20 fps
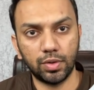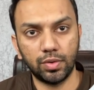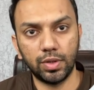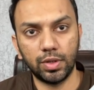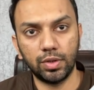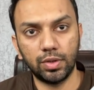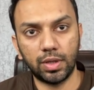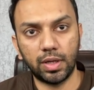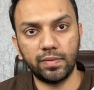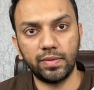going
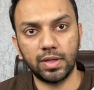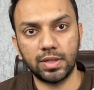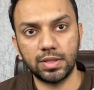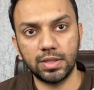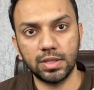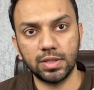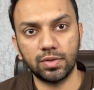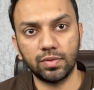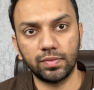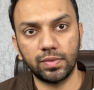to give
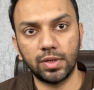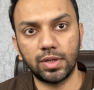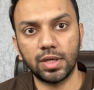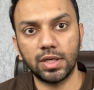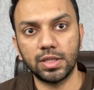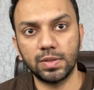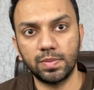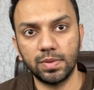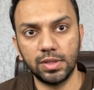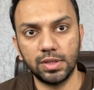access of the
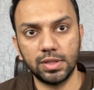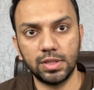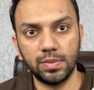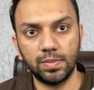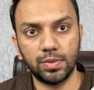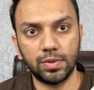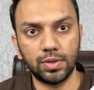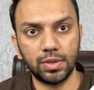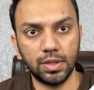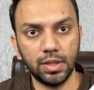transparency
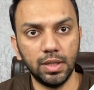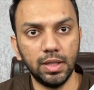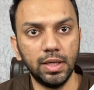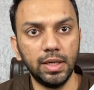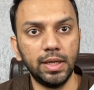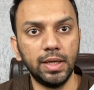portal,